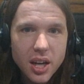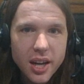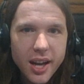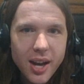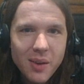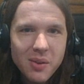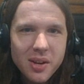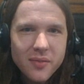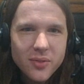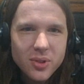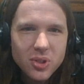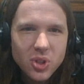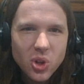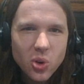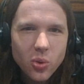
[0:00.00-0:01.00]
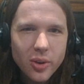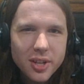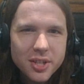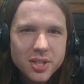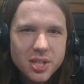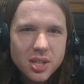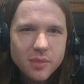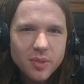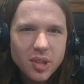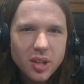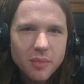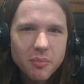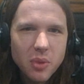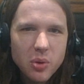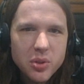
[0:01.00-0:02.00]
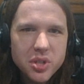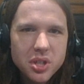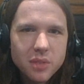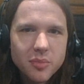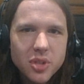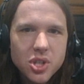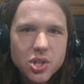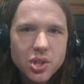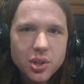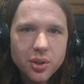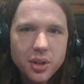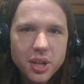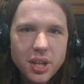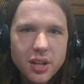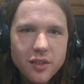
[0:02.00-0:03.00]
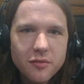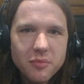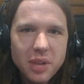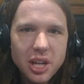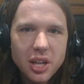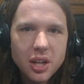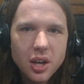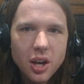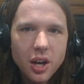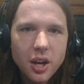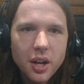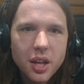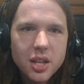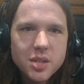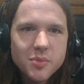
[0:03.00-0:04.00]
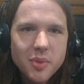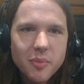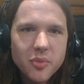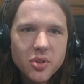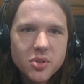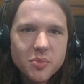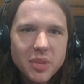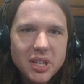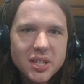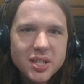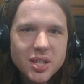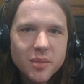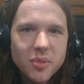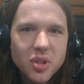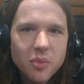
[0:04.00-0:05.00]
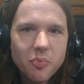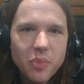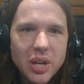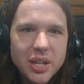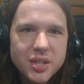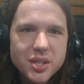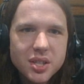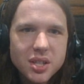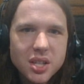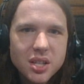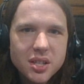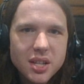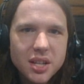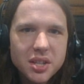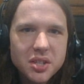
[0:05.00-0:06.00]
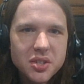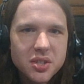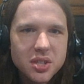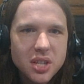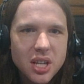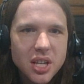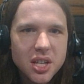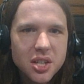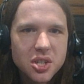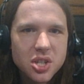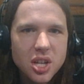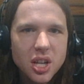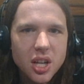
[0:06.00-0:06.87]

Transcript: However, the questionable emotional maturity of many audience members made some of the best things on the stage,